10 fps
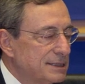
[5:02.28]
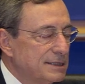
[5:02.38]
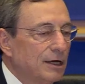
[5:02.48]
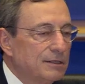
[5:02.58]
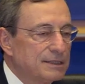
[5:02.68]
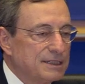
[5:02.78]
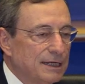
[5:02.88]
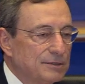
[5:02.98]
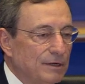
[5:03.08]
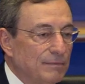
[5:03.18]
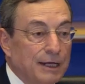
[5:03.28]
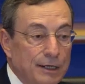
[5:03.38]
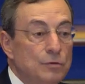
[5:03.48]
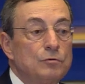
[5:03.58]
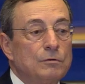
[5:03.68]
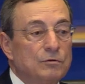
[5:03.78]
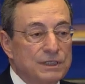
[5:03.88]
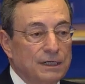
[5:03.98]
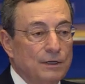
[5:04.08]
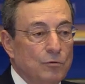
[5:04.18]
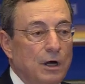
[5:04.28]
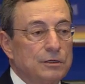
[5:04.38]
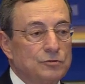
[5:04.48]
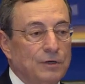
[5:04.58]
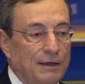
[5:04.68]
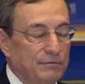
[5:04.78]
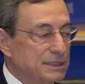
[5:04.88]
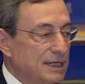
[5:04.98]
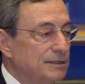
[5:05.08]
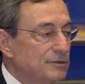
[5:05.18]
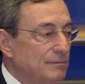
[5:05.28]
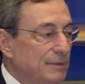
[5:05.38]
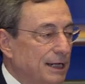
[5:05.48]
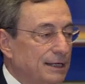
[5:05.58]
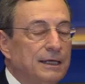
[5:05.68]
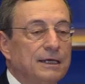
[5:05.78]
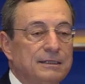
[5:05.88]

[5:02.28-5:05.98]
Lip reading: It's not the central bank. And you wouldn't certainly want to have the central bank